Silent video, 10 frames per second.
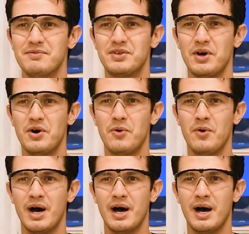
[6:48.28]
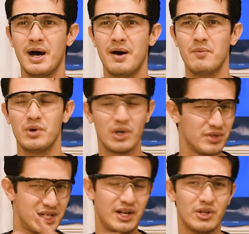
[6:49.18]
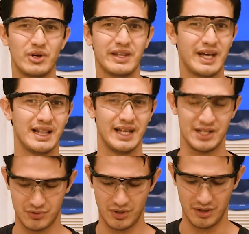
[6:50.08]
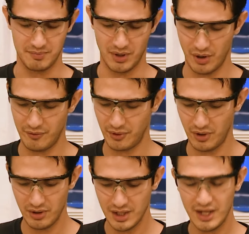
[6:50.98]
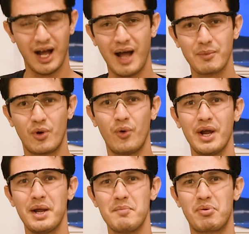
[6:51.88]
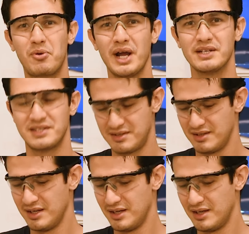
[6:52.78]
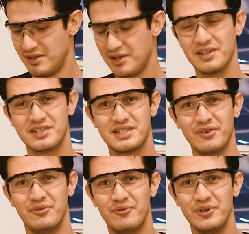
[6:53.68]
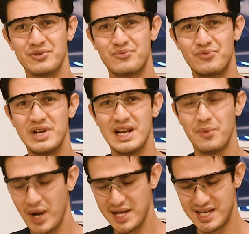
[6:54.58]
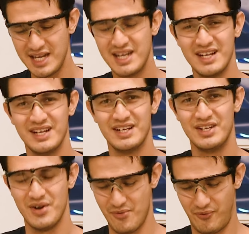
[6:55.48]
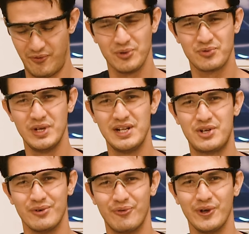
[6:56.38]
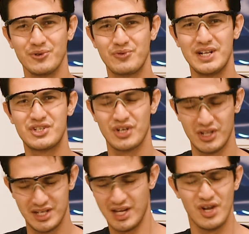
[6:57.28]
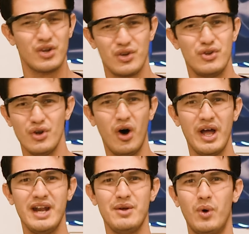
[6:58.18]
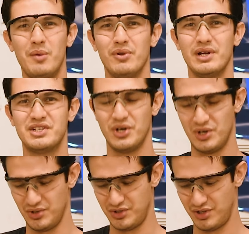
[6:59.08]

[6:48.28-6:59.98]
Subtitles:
So we'll go and take a look at that later on. But overall, I'm quite impressed. The gun itself feels really weighty, you know, feels really good, feels really solid, not any wobble at all.